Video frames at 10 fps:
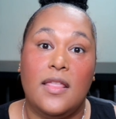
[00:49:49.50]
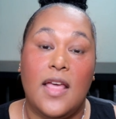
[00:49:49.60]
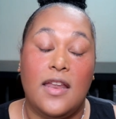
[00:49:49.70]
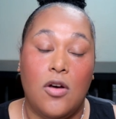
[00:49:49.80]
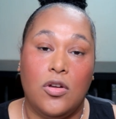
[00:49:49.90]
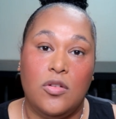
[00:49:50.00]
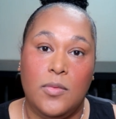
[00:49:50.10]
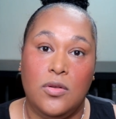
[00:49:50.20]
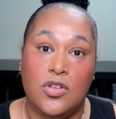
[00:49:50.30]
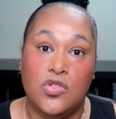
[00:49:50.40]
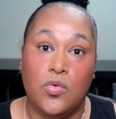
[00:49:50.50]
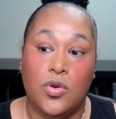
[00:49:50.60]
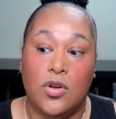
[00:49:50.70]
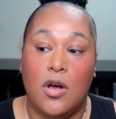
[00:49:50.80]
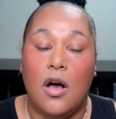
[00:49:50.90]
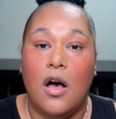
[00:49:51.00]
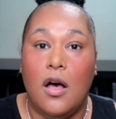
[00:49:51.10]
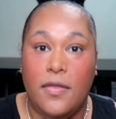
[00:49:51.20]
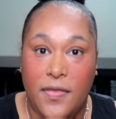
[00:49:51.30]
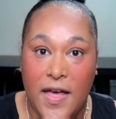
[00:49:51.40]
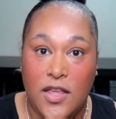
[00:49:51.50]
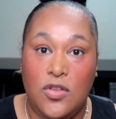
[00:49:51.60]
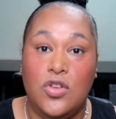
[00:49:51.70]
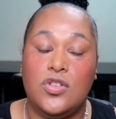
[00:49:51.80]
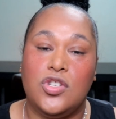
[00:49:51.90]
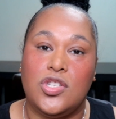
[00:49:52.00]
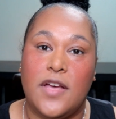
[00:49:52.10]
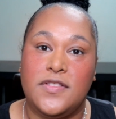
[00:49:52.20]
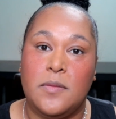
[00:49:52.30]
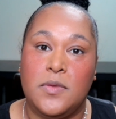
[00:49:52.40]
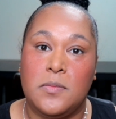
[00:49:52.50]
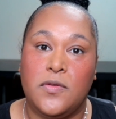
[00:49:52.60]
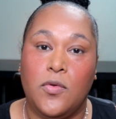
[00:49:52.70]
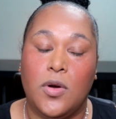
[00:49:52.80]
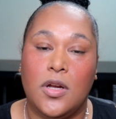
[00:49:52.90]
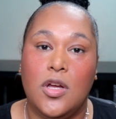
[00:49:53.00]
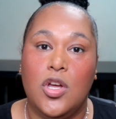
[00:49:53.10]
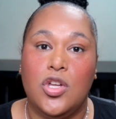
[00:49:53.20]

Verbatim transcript: an autoimmune disorder that you used to just have symptoms for.